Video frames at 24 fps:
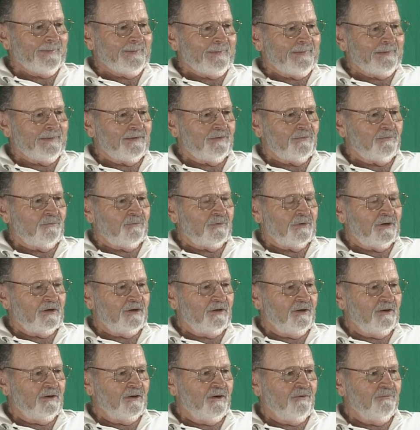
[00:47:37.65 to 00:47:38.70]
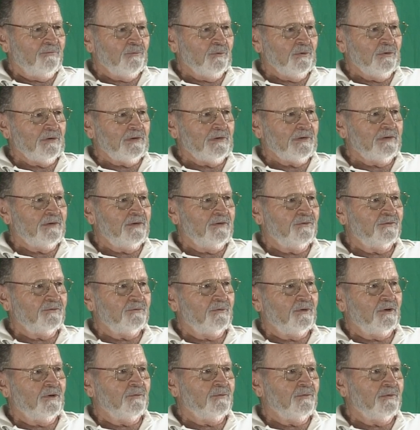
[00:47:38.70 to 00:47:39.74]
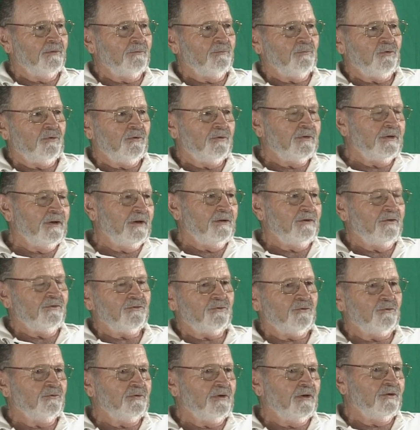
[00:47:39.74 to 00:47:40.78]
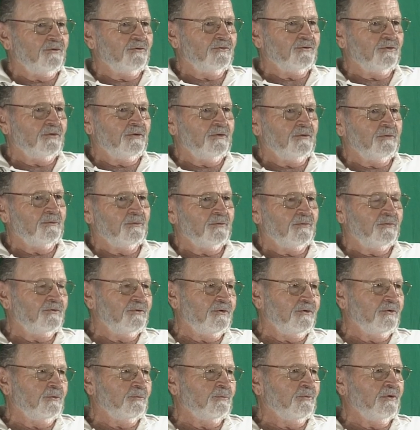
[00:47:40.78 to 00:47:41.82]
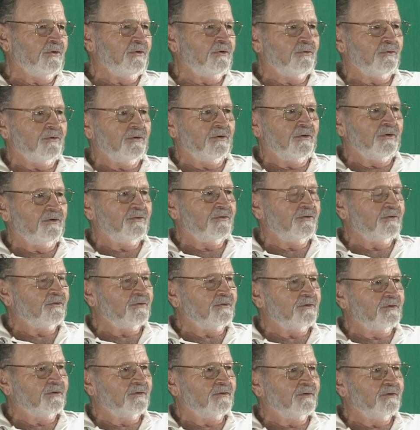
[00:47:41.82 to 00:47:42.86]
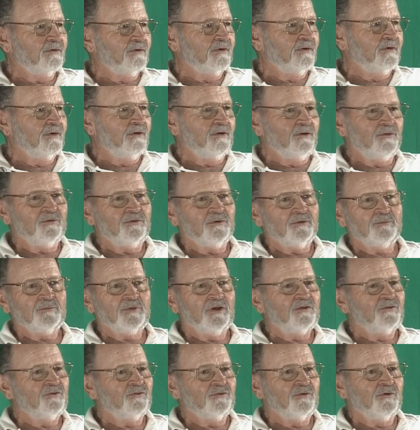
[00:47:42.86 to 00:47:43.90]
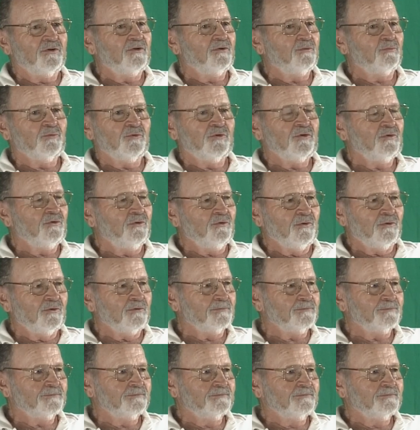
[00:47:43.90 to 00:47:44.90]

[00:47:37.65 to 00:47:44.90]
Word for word: you know, when I got off work, and he said, "Well, I'm going down. Let's go down and join the join the Marine Corps." And I says, "I ain't. I'm not joining the Marine Corps."